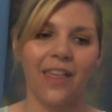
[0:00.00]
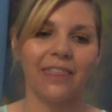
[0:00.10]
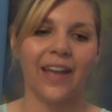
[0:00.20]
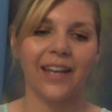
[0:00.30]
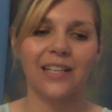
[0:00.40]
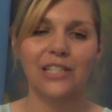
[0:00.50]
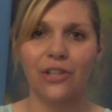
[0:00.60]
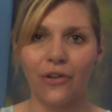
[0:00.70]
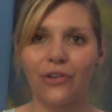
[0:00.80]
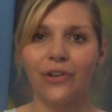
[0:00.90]
They are
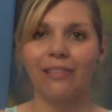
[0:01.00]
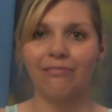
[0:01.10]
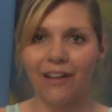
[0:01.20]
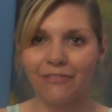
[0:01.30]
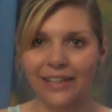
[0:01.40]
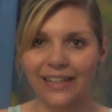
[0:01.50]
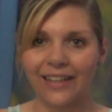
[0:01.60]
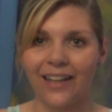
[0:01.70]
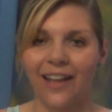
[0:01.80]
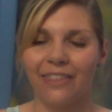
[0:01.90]
so
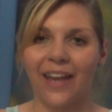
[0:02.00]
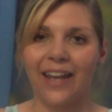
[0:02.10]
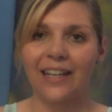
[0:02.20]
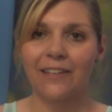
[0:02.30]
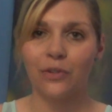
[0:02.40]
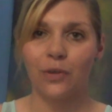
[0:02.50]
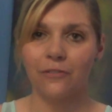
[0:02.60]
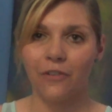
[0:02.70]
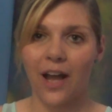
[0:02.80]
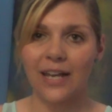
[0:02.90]
lovely. They give you
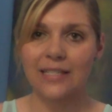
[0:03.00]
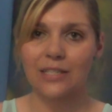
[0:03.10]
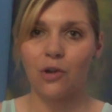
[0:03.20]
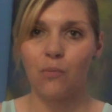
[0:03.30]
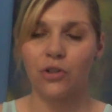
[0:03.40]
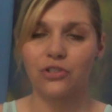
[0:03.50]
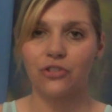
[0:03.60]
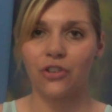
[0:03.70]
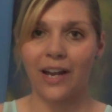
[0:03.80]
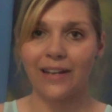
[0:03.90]
advice on what
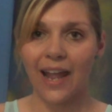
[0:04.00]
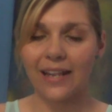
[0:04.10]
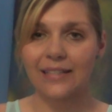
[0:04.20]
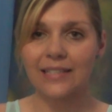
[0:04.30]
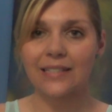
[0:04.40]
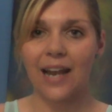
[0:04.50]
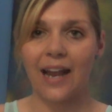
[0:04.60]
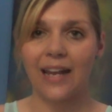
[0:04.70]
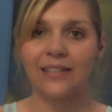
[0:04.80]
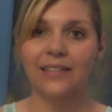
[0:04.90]
to try next,
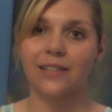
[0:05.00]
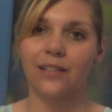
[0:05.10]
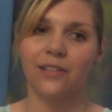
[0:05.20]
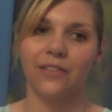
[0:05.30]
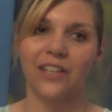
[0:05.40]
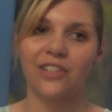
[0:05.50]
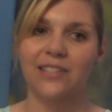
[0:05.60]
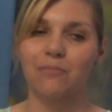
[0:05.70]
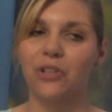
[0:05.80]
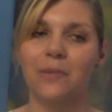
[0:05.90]
and they're
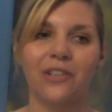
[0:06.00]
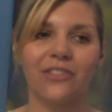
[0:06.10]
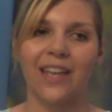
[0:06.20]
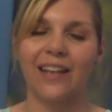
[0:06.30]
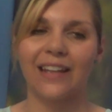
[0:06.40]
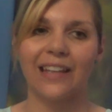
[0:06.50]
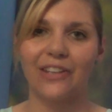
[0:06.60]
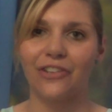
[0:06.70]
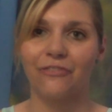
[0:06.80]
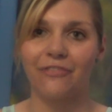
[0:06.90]
just pretty much there to
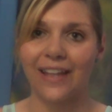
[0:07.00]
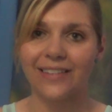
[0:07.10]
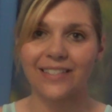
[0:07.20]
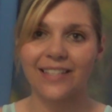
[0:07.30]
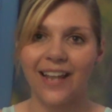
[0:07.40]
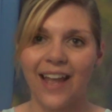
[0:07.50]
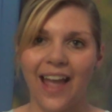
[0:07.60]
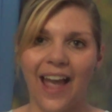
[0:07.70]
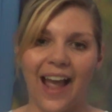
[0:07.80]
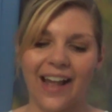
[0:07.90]
hear you vent.
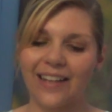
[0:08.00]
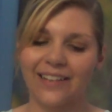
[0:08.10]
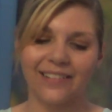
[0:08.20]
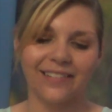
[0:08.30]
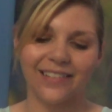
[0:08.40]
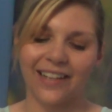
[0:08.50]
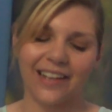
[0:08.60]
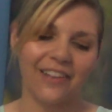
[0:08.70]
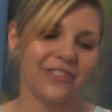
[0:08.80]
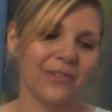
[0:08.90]
And
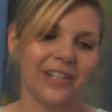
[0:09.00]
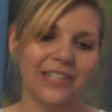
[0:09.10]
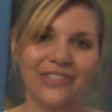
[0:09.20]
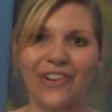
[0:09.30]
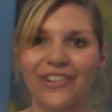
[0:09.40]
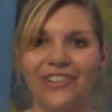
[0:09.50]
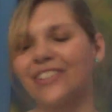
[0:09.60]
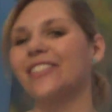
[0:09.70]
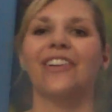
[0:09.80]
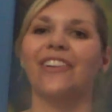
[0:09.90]
yeah, everyone is
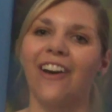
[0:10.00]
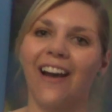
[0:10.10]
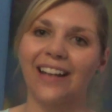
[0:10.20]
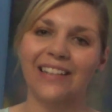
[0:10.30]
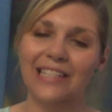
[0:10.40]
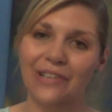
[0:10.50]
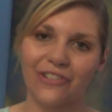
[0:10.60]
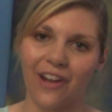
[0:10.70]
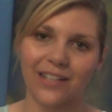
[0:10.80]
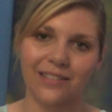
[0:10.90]
so kind and
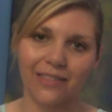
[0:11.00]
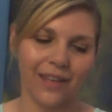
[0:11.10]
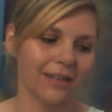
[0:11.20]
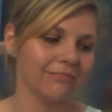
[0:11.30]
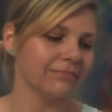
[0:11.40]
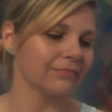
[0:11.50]
so nice on there.